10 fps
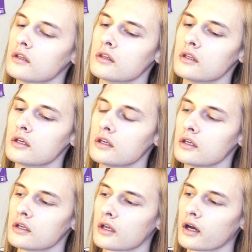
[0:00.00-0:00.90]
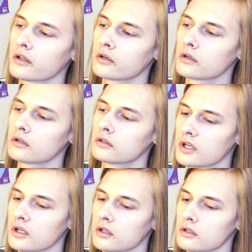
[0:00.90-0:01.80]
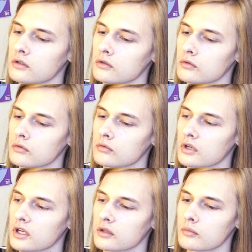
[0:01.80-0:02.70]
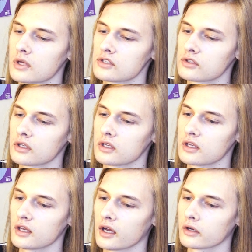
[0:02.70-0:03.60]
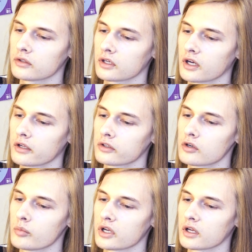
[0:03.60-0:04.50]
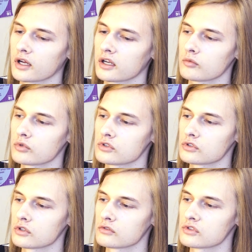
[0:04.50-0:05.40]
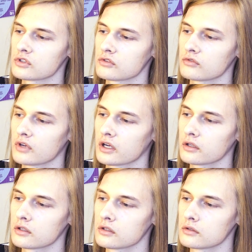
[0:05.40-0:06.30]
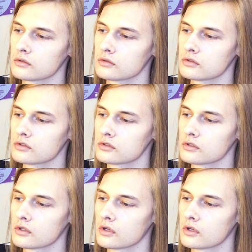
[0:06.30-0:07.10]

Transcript: the color and you can basically key out the color, but it kind of preserves the values